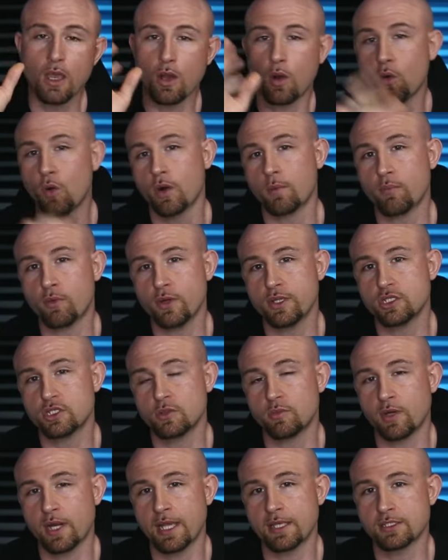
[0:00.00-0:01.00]
or point
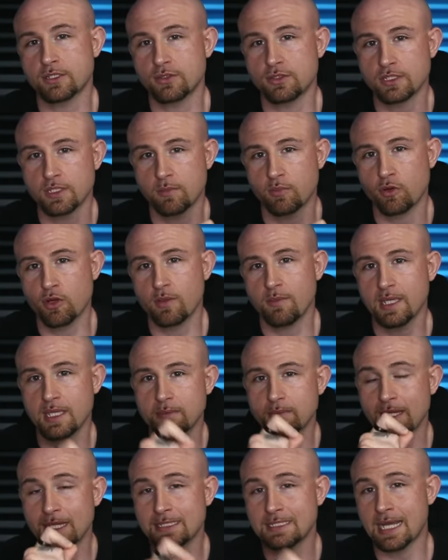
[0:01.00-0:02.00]
your browsers to
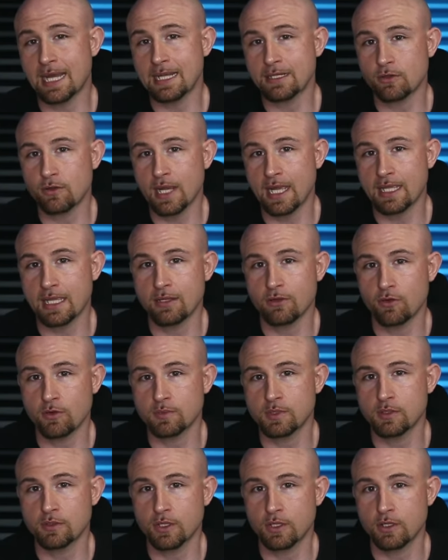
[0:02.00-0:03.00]

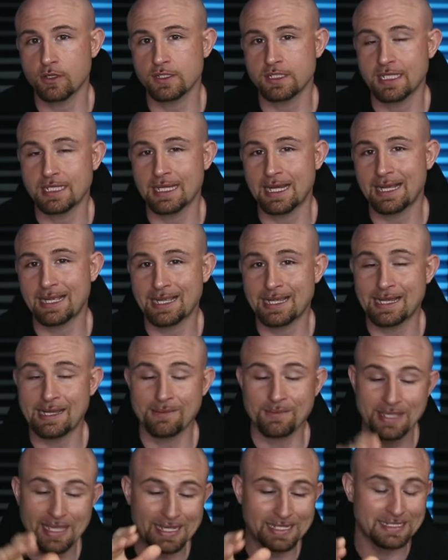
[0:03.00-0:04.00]

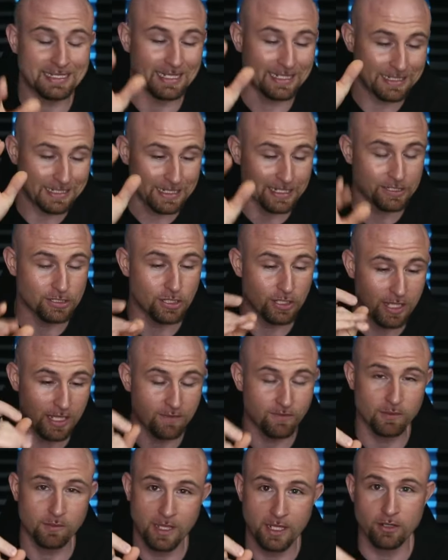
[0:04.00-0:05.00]
premium.crackingcryptocurrency.com. Yes, it does look
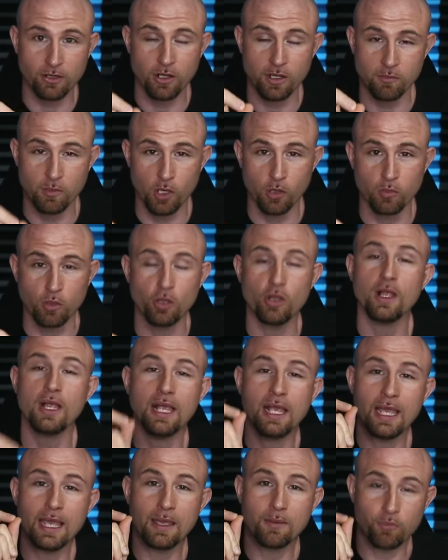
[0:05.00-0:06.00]
even better on mobile.
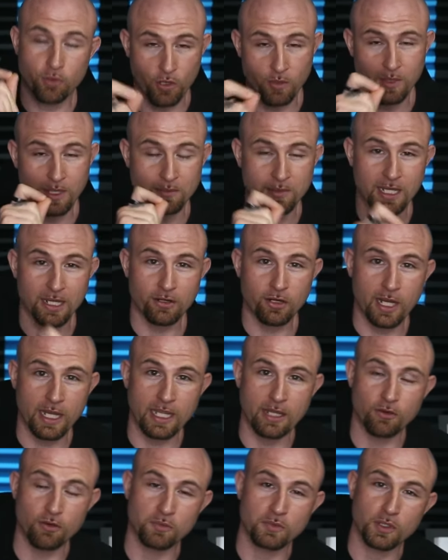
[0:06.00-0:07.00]

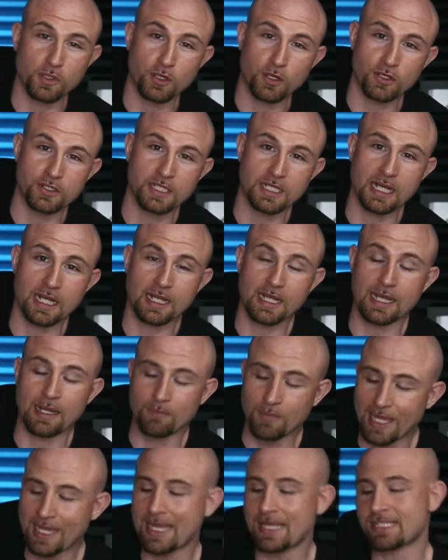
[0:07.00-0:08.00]

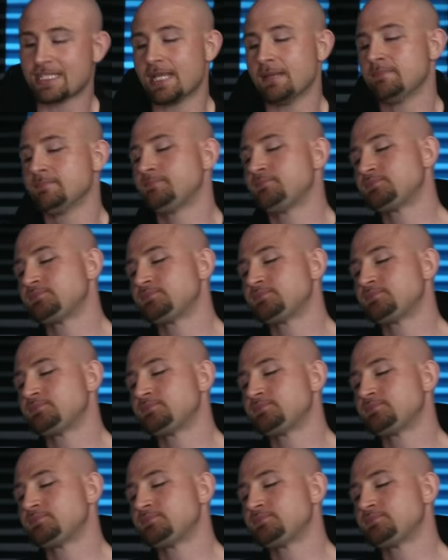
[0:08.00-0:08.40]
premium.crackingcryptocurrency.com. Like I said,